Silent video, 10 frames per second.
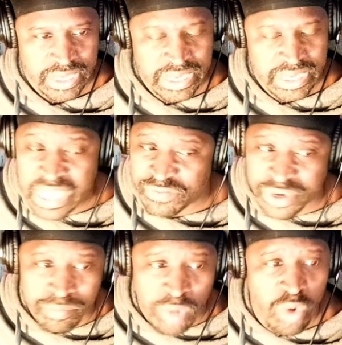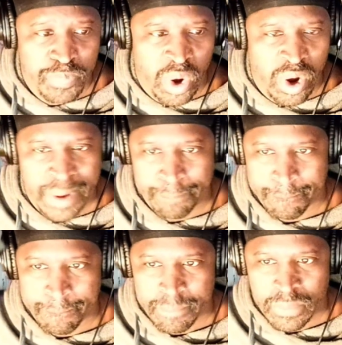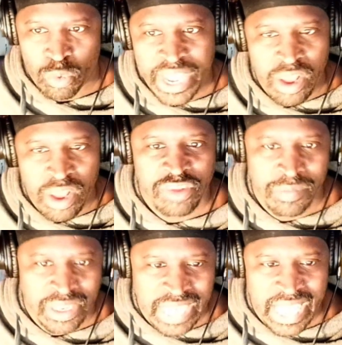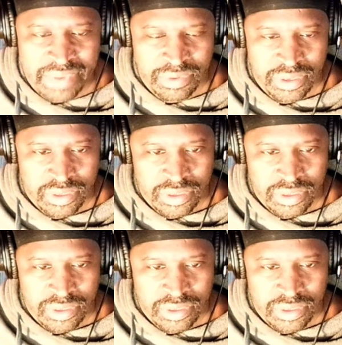And then for the most part, what helps him a lot,